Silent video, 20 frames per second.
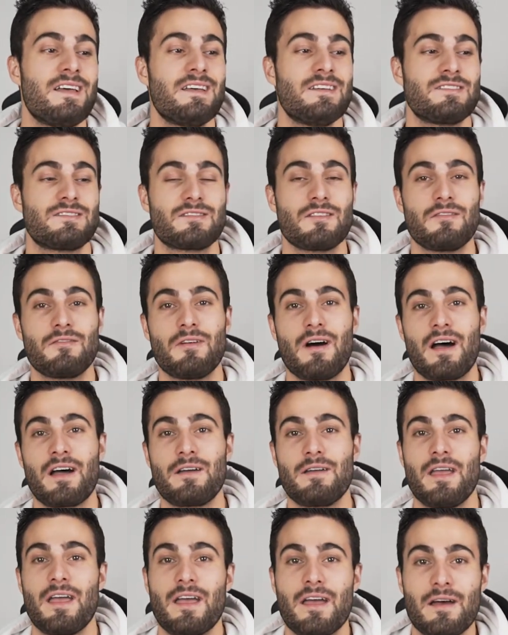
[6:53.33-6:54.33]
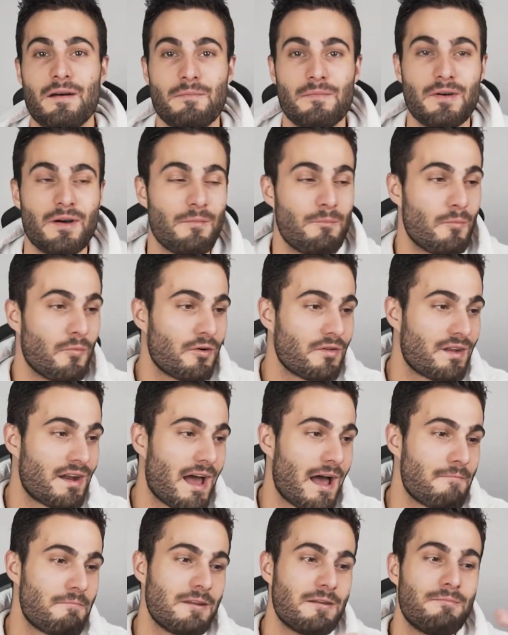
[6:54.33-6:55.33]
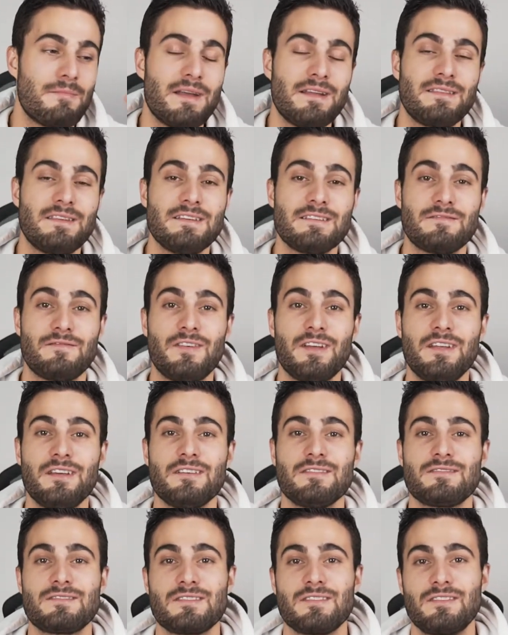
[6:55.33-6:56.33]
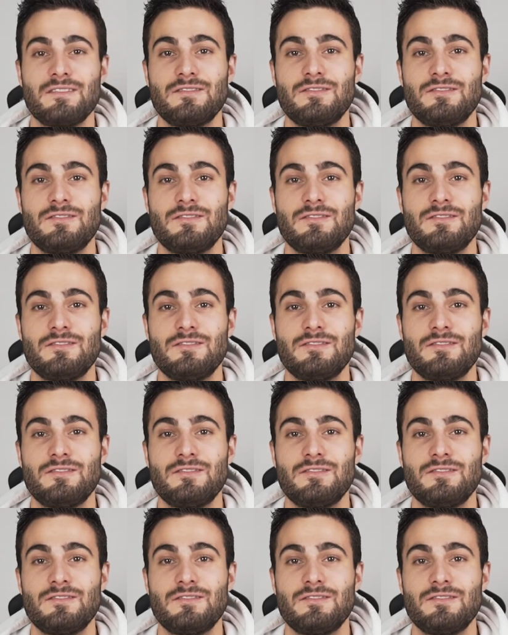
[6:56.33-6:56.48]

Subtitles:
So I am more than happy to make these videos